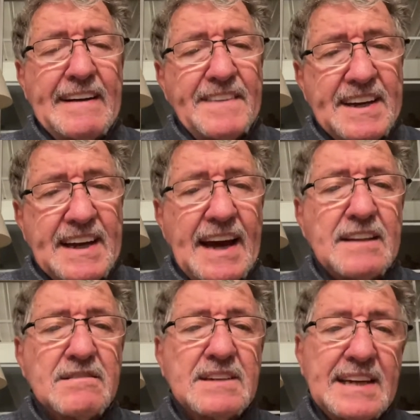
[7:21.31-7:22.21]
they
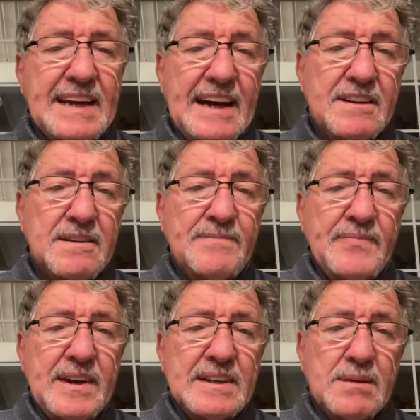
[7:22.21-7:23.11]
gathered together
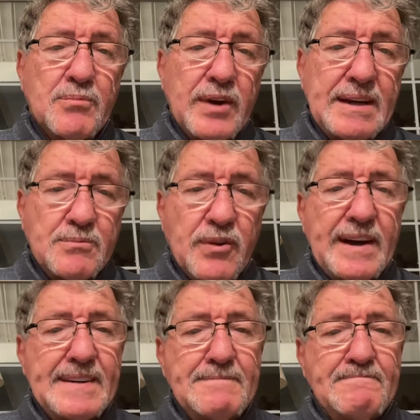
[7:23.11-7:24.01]
to break
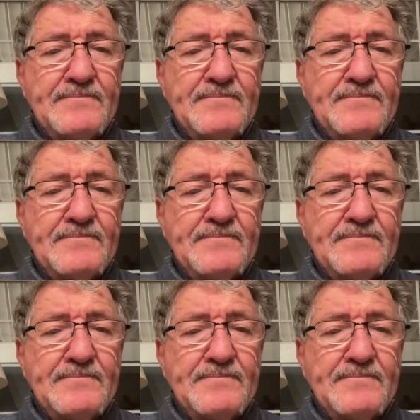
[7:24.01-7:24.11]
bread.